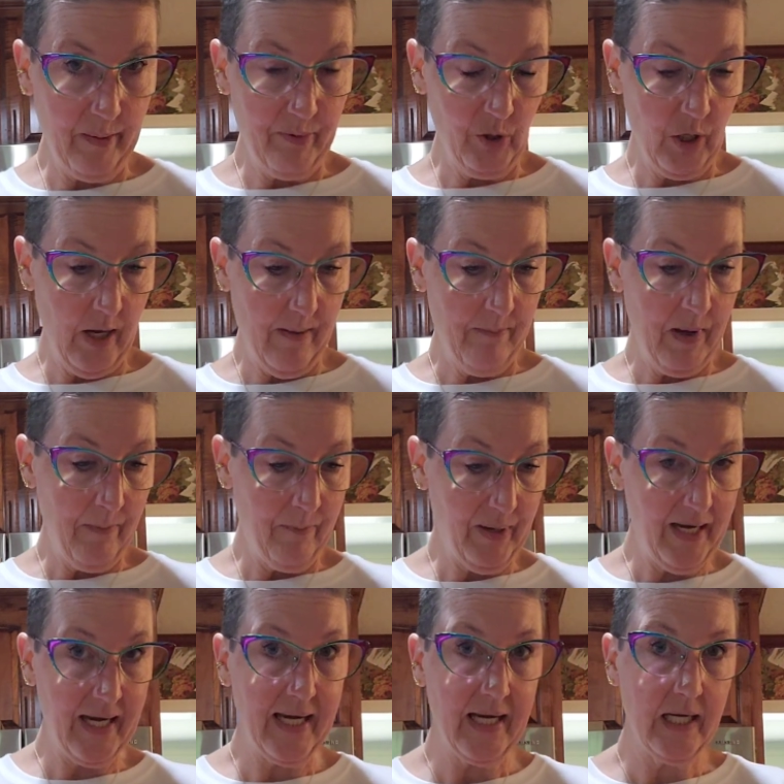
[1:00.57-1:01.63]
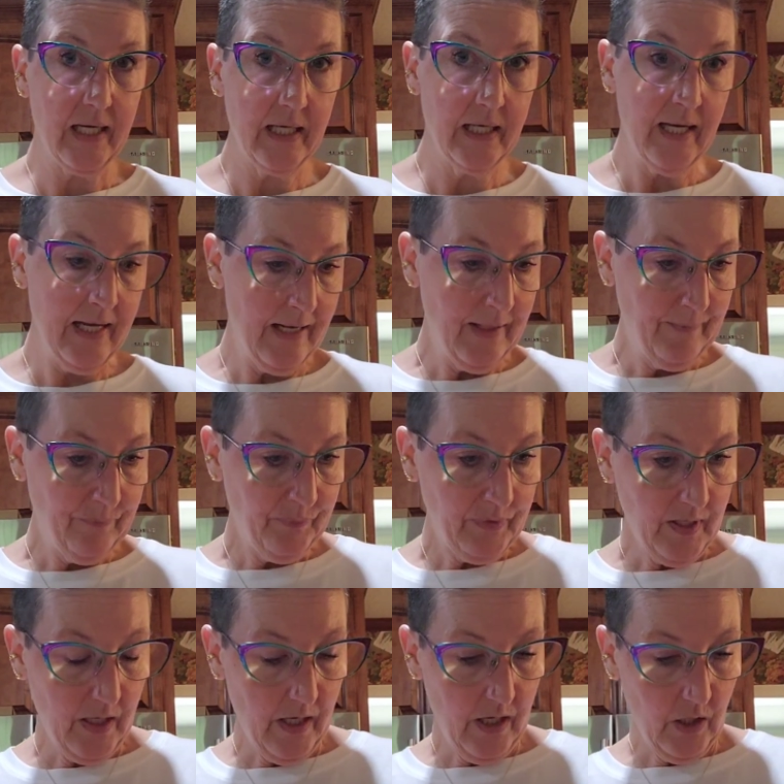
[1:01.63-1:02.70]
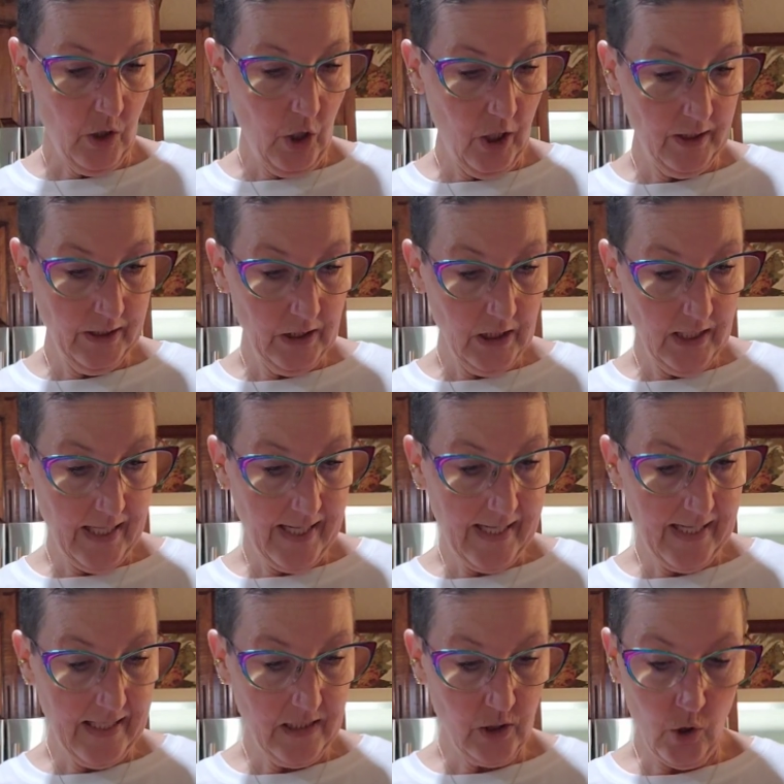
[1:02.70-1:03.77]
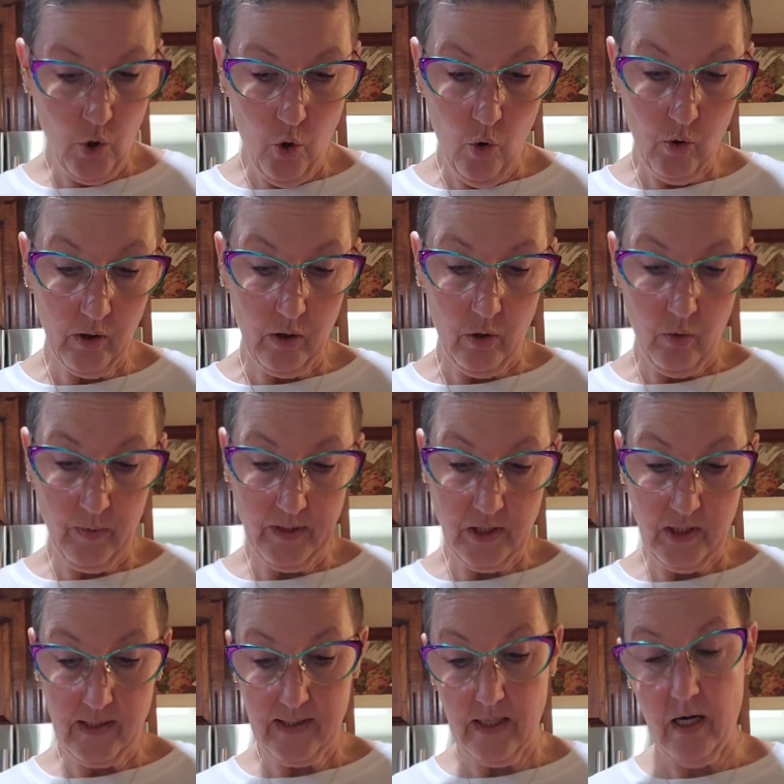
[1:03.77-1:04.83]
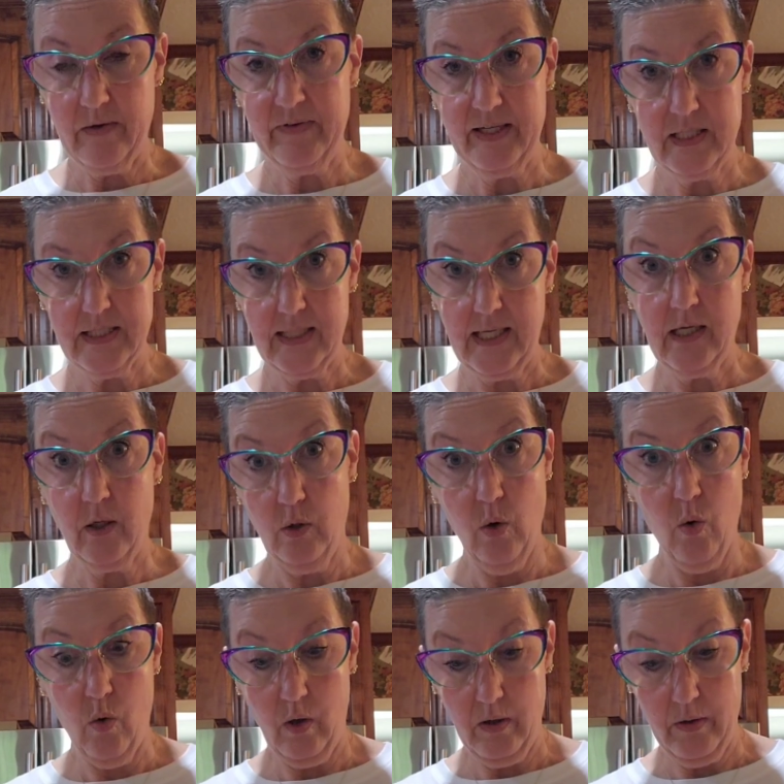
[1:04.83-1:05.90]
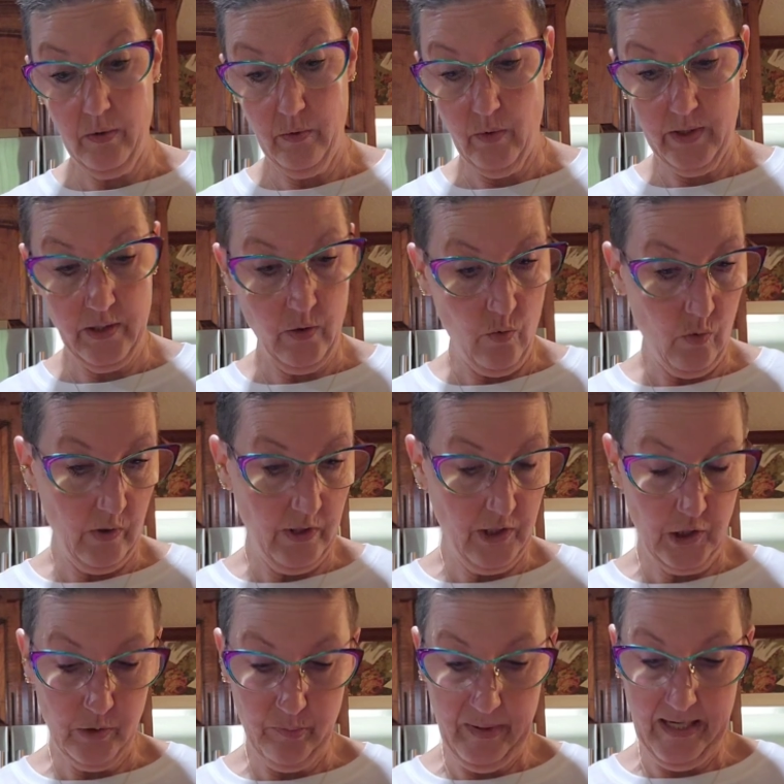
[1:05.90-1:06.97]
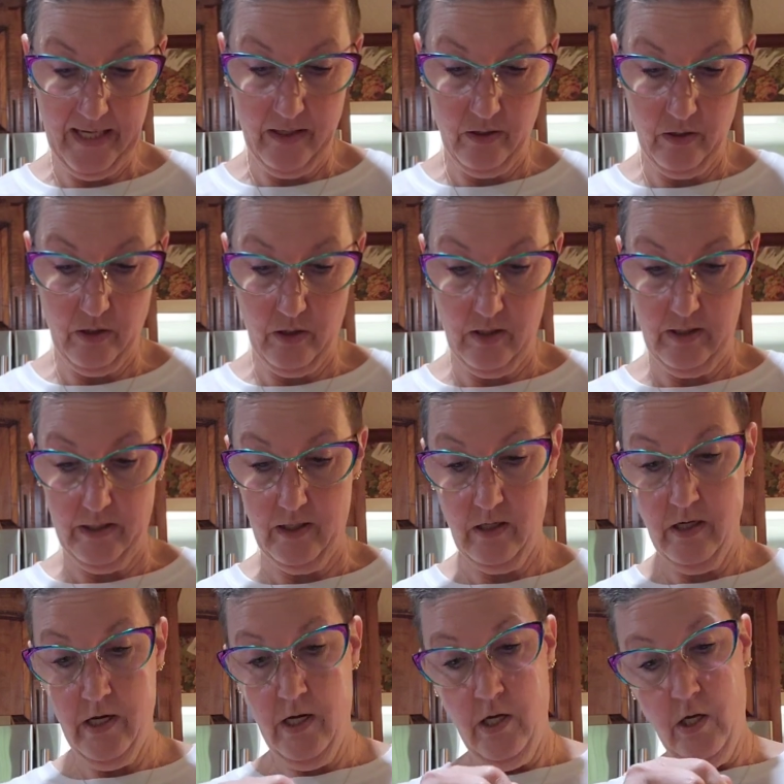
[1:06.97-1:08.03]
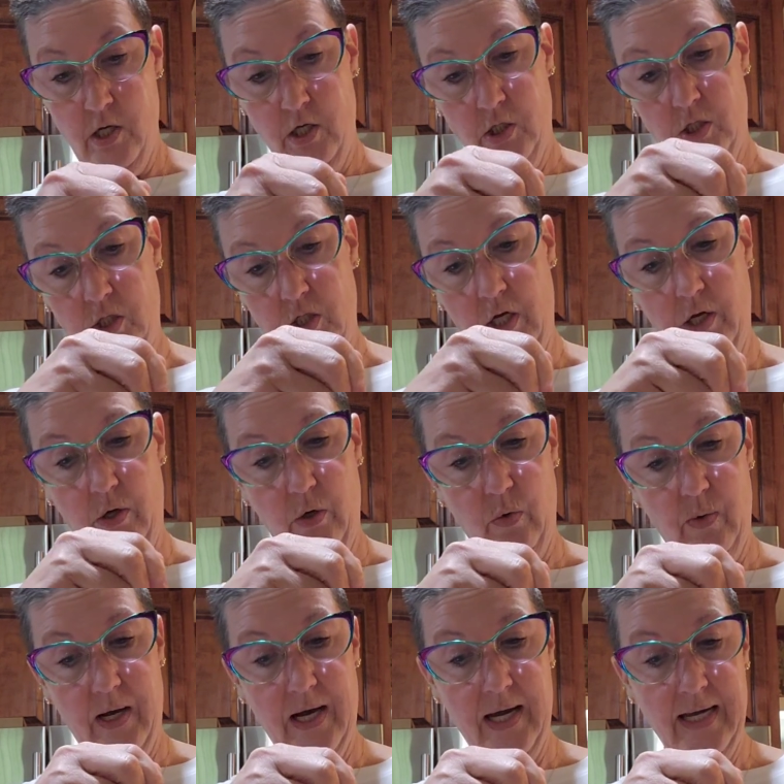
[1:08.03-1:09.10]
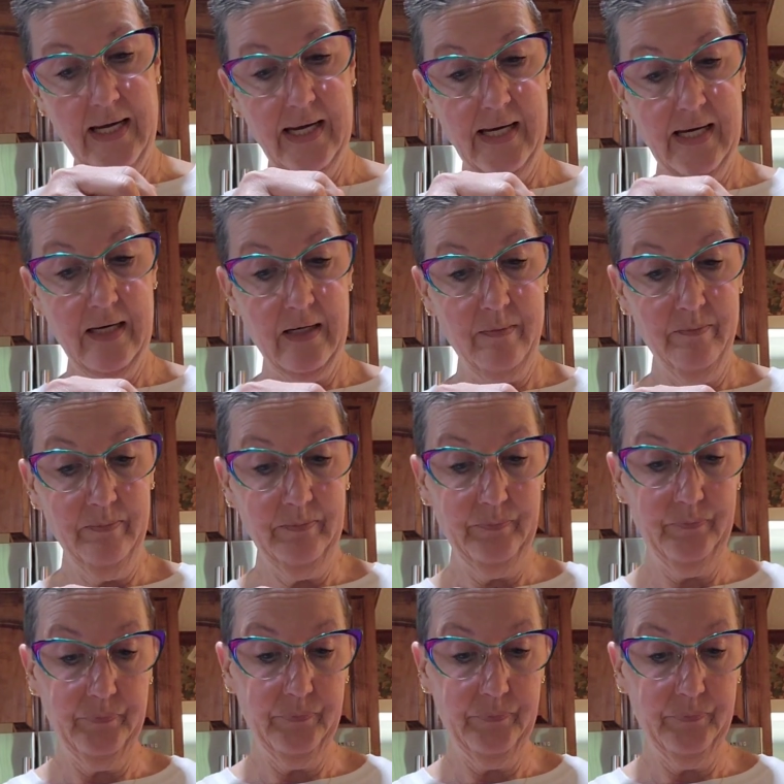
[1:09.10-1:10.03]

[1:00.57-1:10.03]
bubblegum pink color, and coral, which is obviously coral, an orange pink color. So I am